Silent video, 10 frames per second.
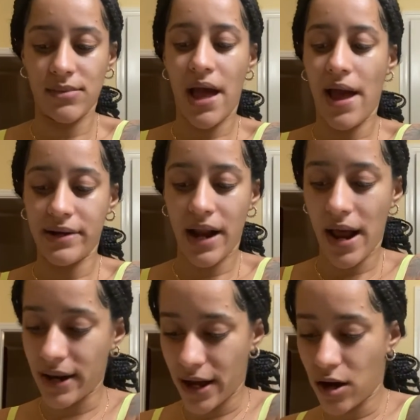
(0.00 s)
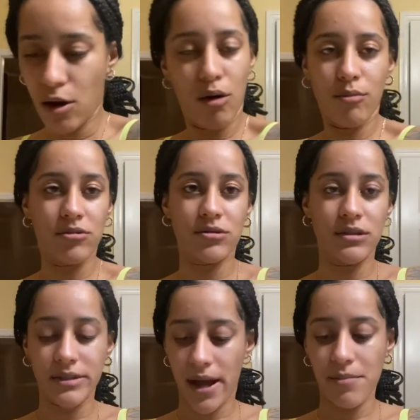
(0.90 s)
at night, like
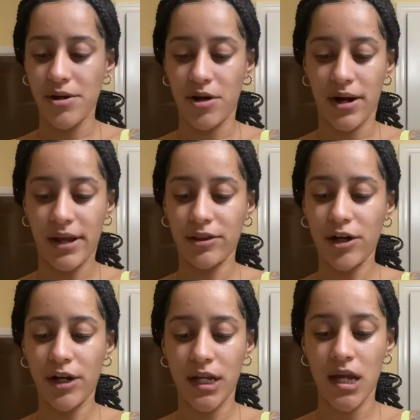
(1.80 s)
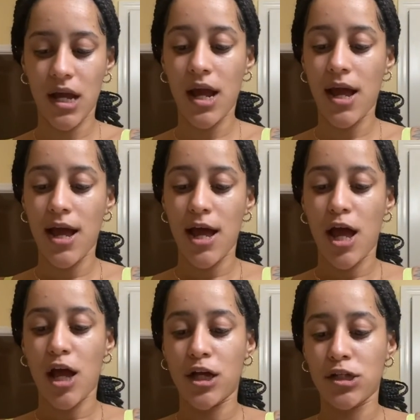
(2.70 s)
almost damn near 9:30.
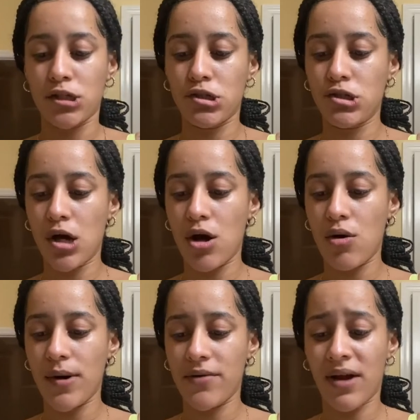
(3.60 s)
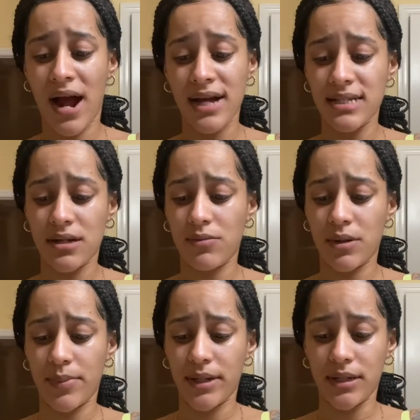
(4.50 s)
So whatever, I didn't
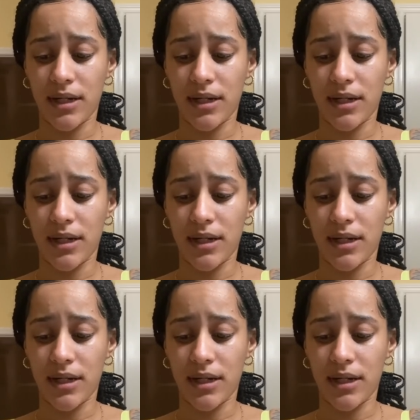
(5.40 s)
want to pick it